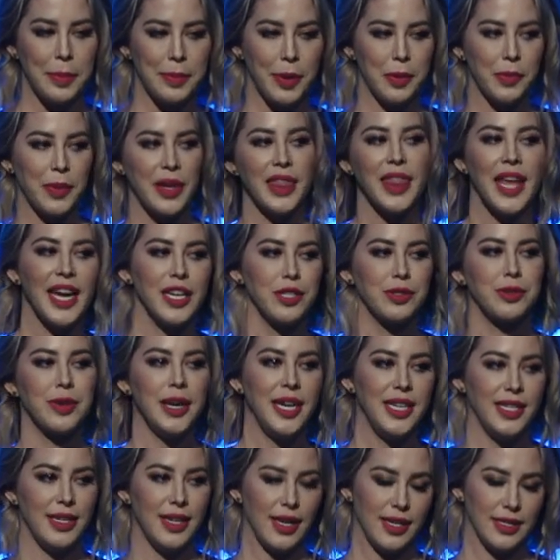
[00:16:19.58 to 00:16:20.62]
But when that
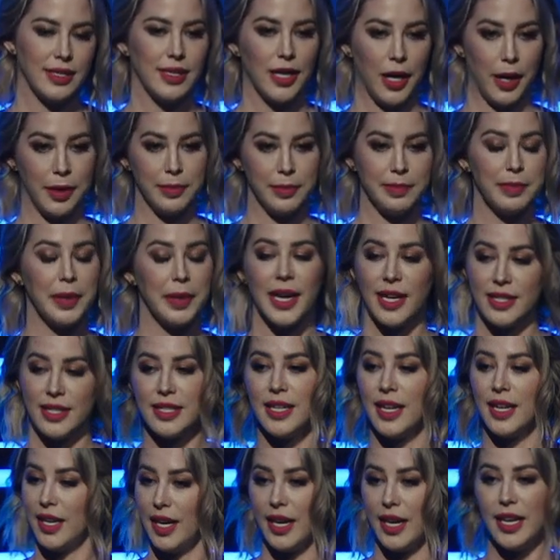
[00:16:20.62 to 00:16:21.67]
train does come, because
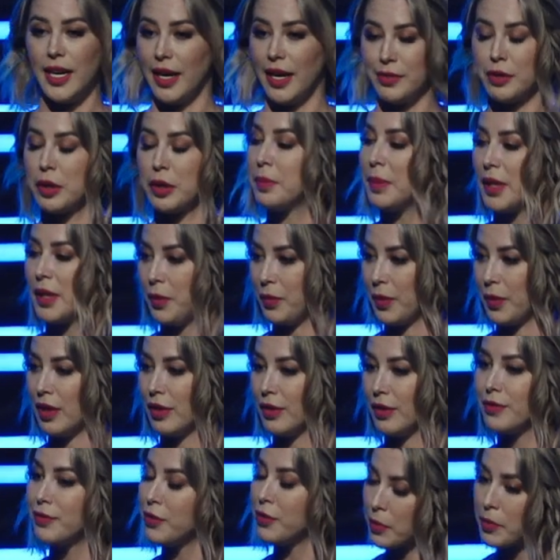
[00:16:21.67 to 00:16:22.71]
it inevitably
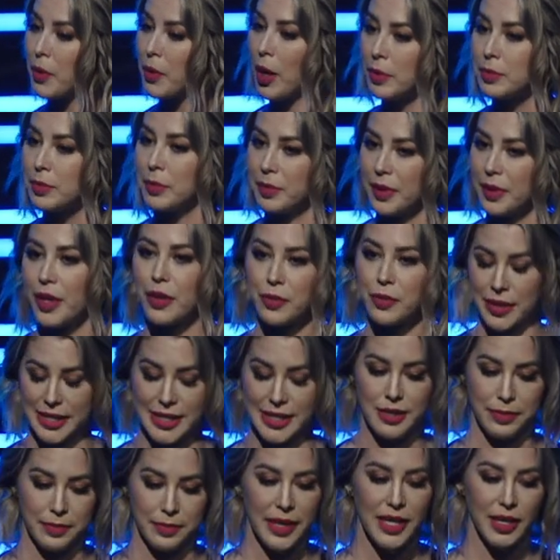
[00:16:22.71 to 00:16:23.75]
will, for probably the
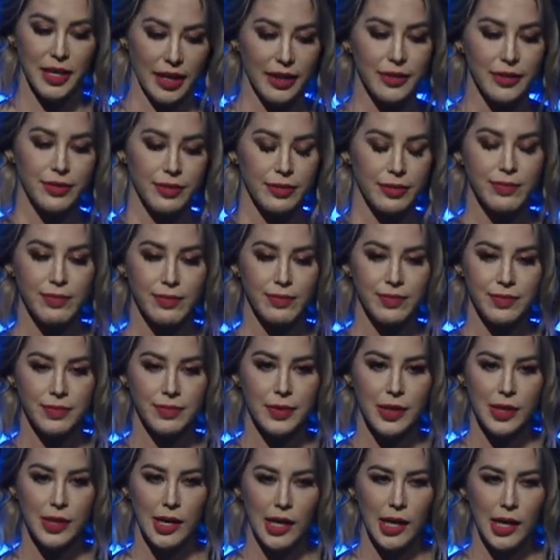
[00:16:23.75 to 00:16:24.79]
rest of my life,
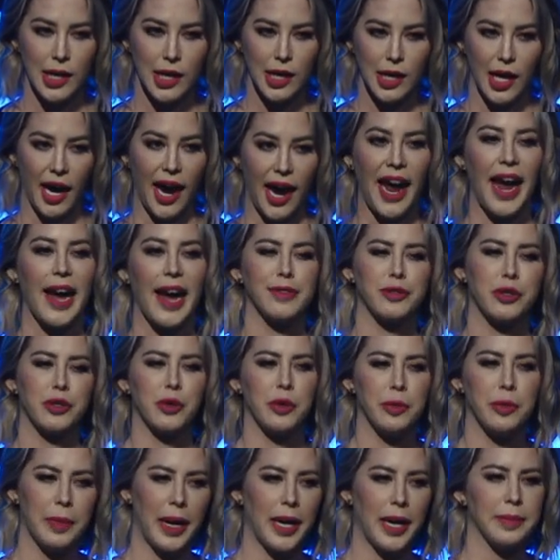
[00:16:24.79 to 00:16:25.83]
I have to
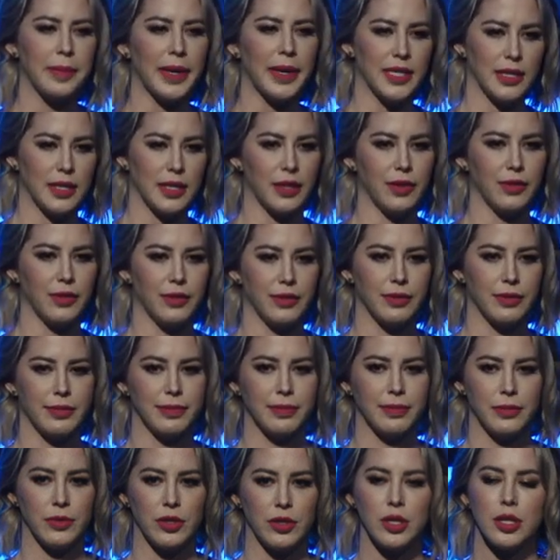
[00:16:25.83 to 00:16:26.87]
remind myself
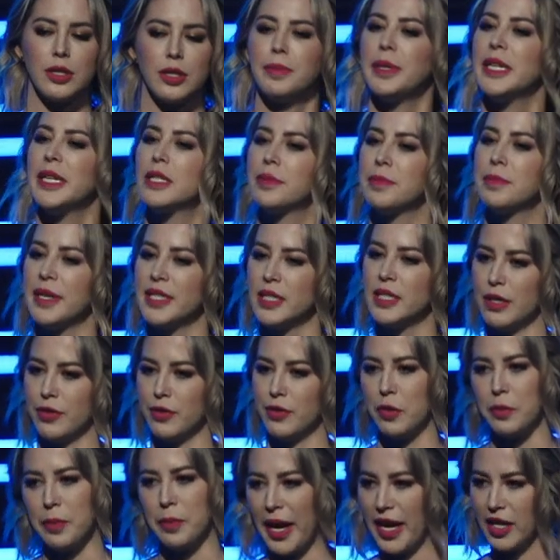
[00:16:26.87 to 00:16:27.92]
to speak to
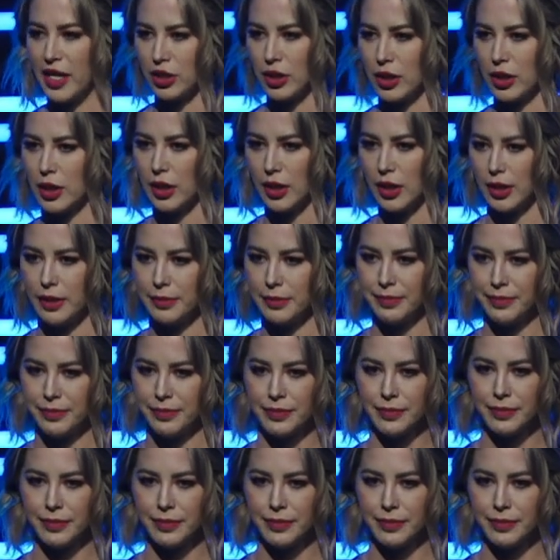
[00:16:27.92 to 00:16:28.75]
myself compassionately.